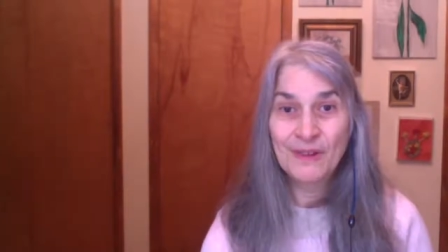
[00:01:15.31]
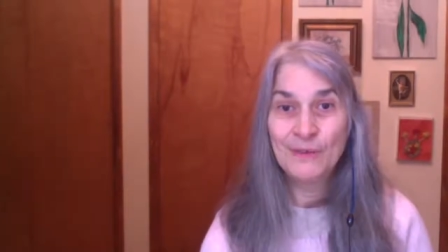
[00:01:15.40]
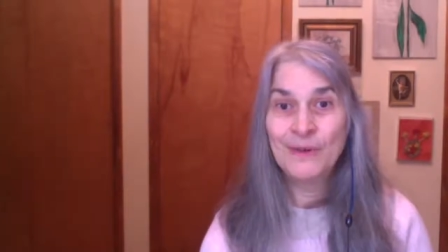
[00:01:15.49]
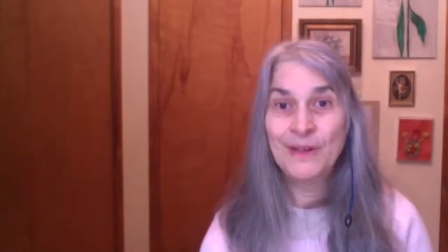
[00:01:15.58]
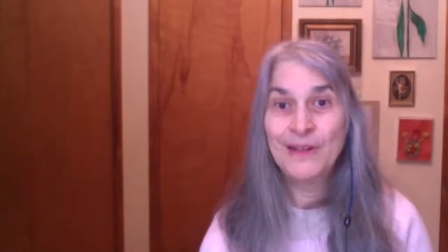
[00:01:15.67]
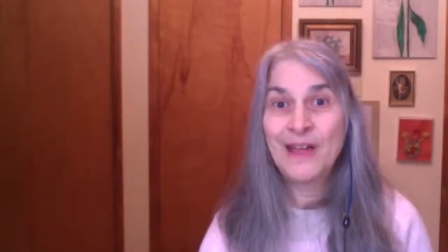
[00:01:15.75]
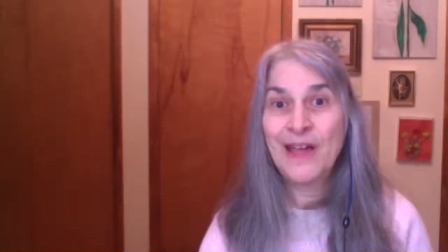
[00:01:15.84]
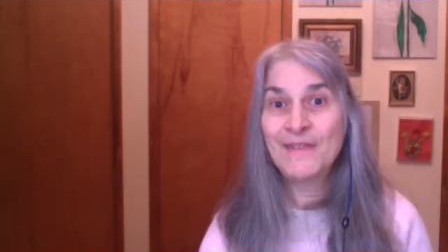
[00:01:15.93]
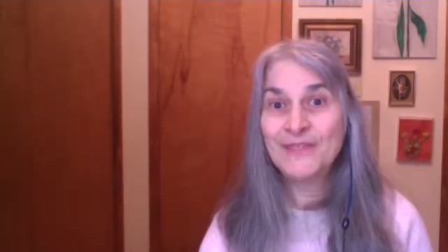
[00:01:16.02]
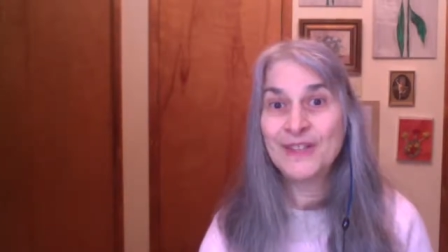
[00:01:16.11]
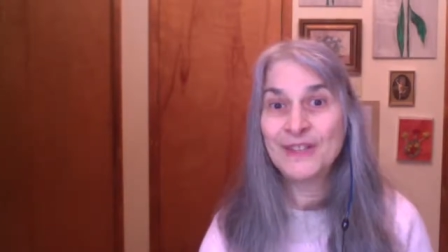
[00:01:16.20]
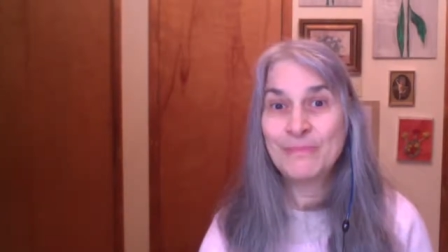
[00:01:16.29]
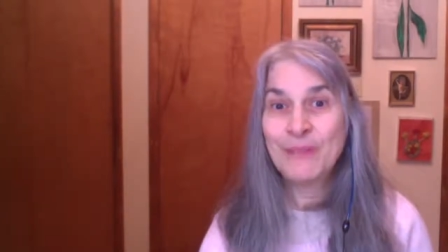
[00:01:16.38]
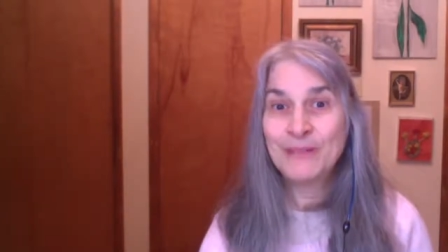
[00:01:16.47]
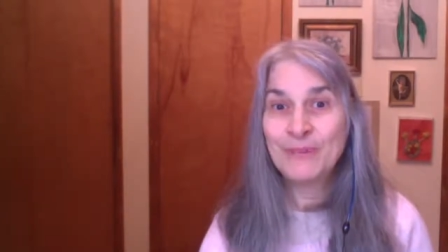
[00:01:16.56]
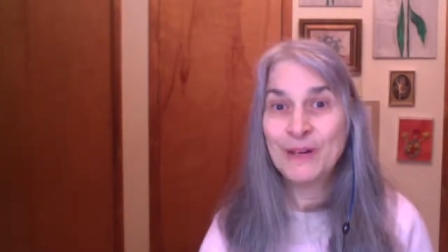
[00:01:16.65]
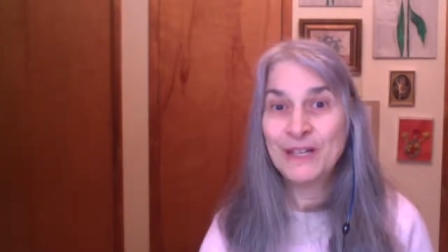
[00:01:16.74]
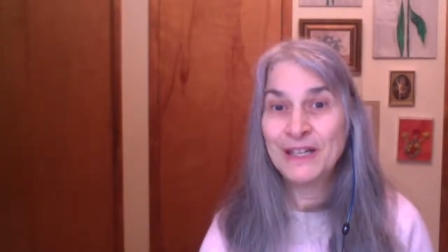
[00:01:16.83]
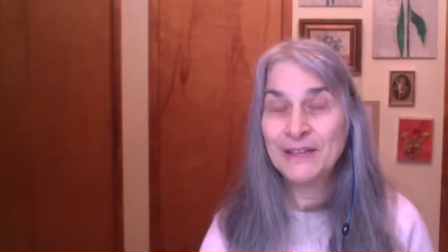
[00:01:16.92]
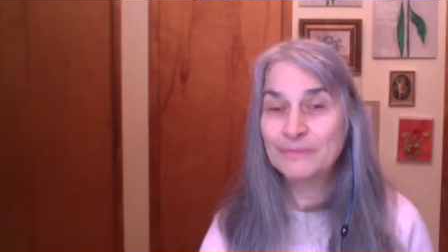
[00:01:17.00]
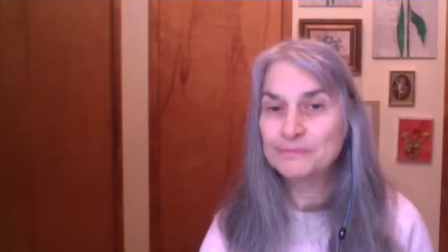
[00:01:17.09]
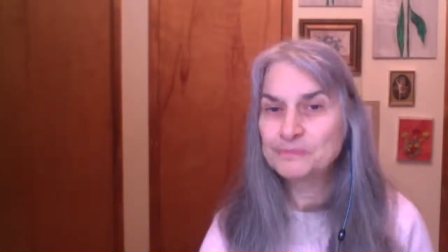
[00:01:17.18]
where you'll have to spend money.
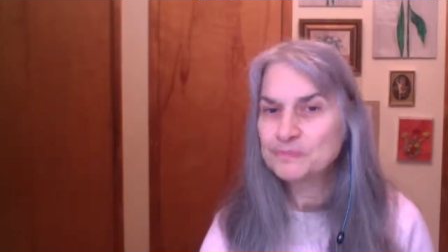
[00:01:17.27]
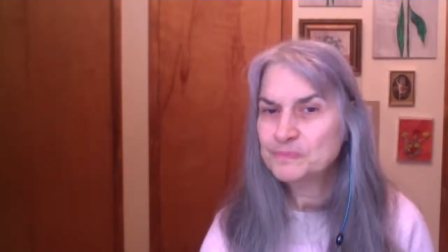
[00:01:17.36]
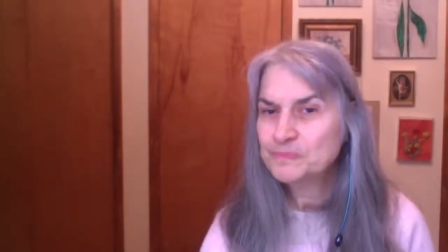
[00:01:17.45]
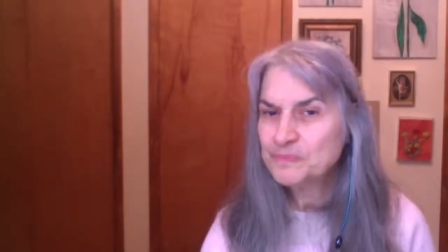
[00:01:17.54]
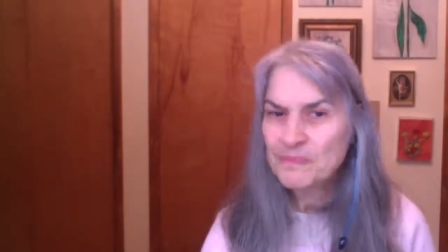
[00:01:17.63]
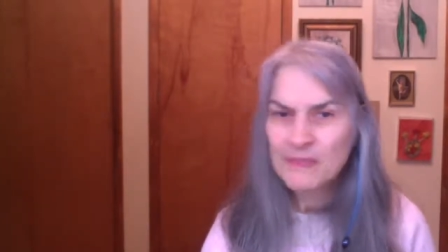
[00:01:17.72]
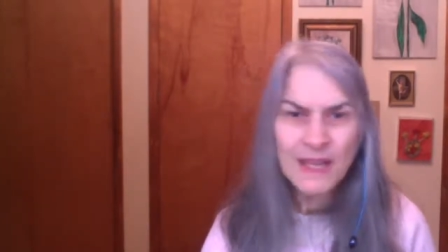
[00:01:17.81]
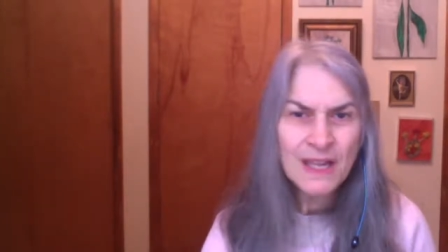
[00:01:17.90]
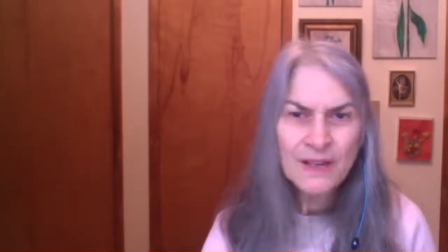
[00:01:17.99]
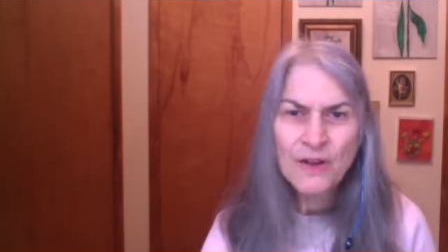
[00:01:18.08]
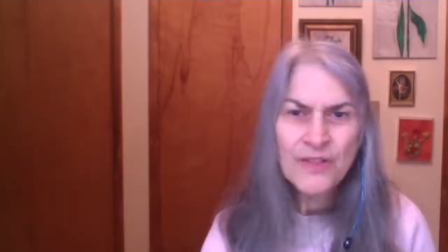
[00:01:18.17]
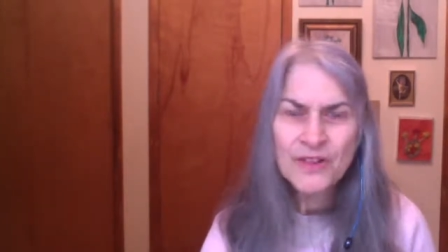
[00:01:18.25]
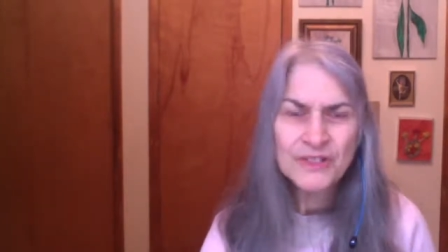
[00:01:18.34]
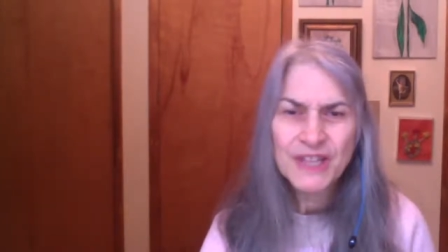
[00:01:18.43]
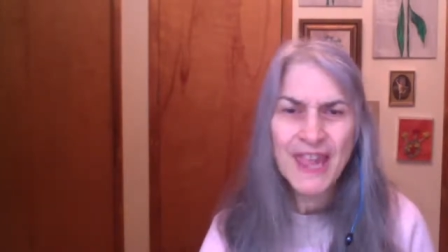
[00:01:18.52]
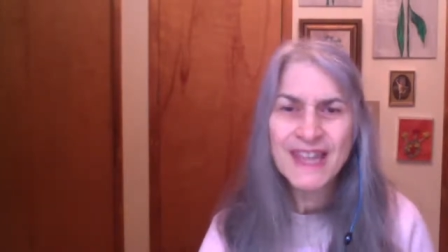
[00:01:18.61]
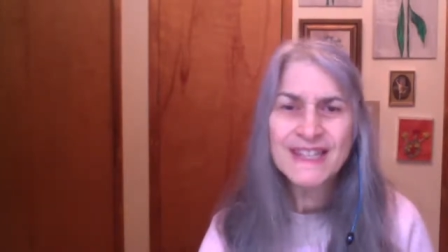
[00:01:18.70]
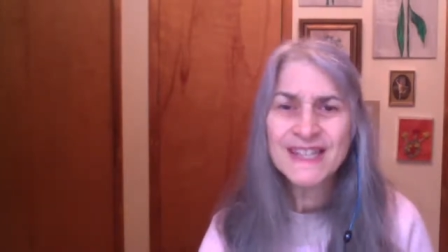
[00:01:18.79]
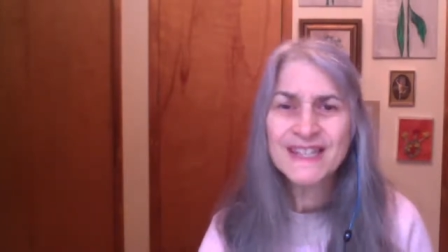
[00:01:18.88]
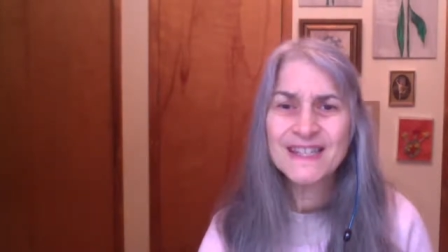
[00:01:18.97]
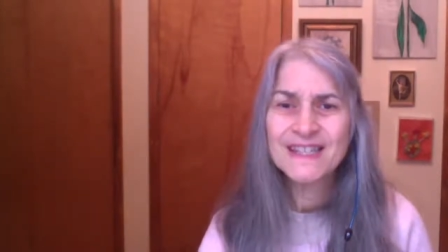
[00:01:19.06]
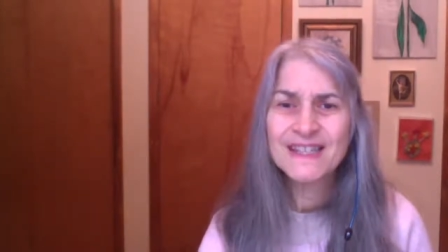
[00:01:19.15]
In all those
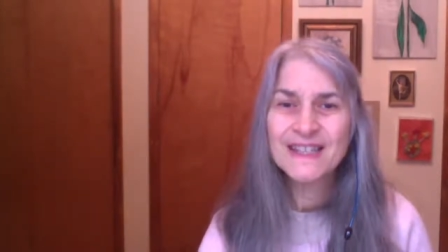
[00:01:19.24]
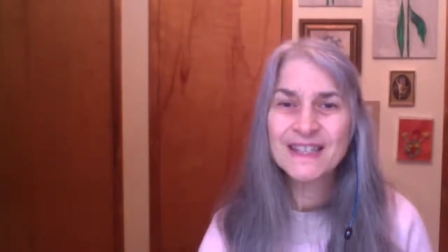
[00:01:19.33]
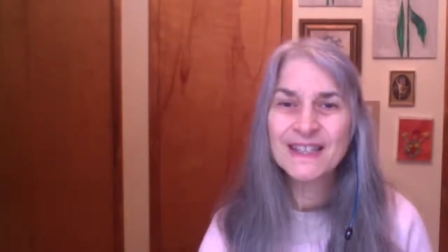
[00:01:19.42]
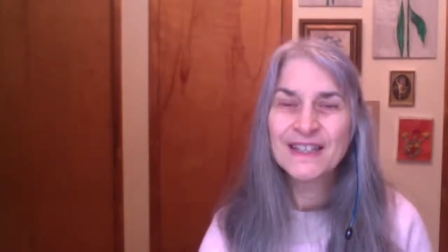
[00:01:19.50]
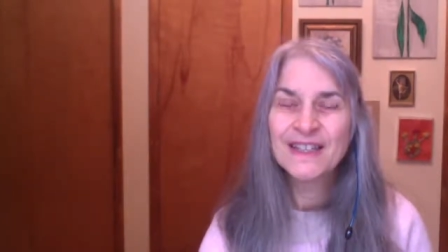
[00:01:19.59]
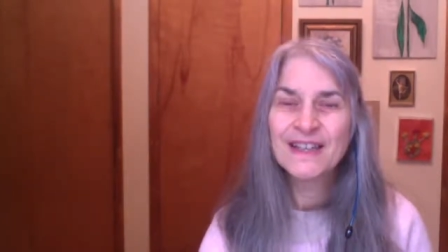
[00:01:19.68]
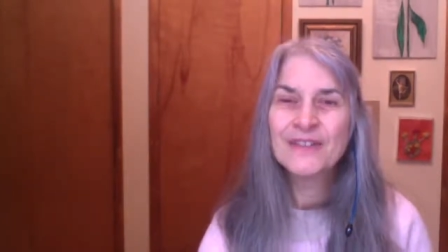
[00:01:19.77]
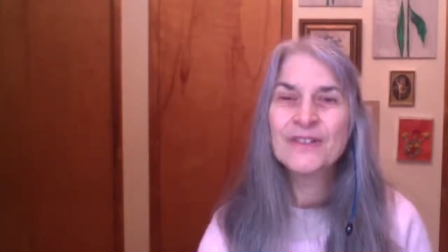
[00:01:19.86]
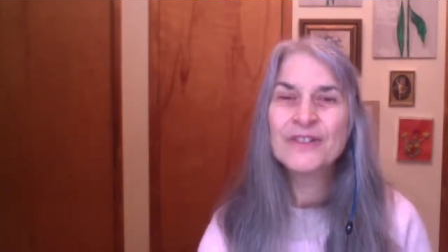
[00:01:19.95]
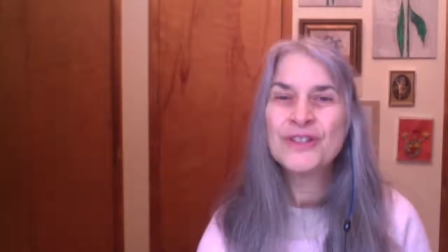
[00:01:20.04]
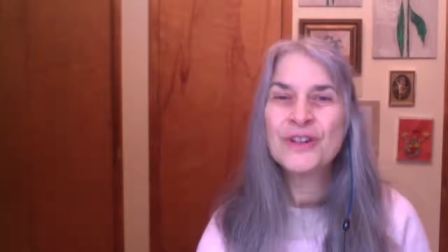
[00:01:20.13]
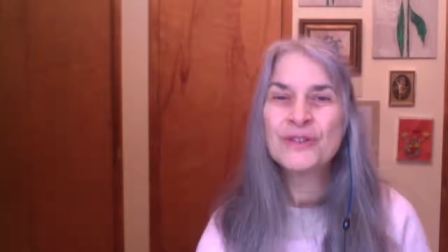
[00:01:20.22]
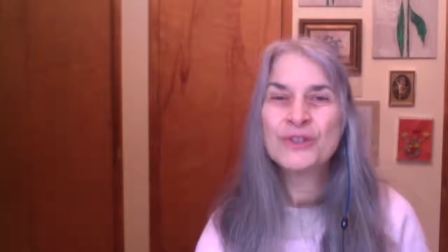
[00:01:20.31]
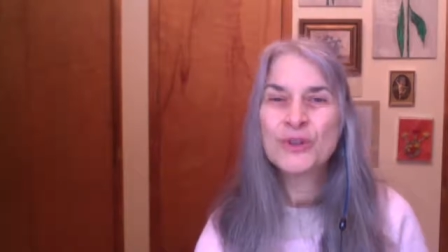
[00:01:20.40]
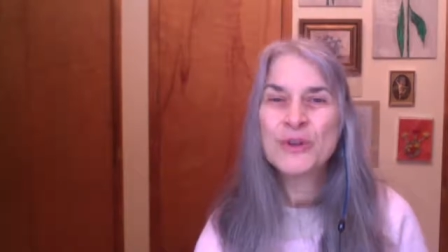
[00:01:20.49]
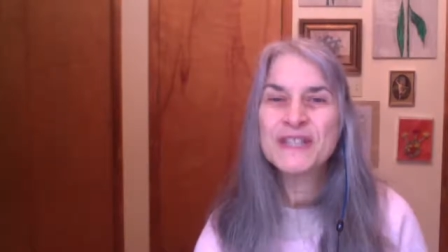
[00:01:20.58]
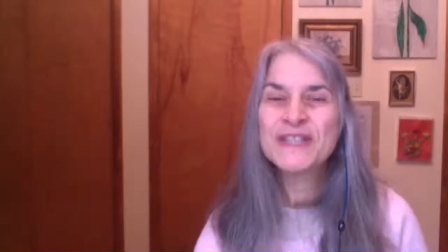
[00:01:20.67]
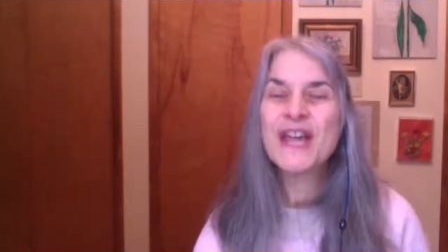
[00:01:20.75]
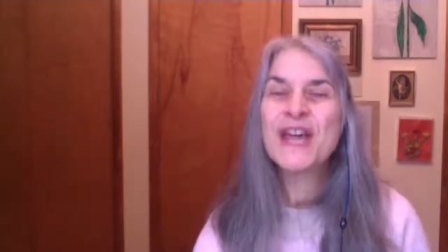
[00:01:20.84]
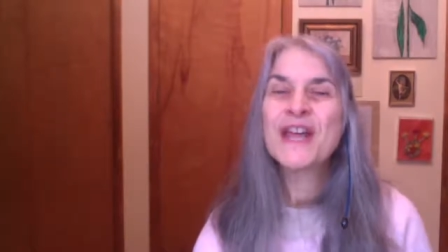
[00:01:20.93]
cases, there's no choice.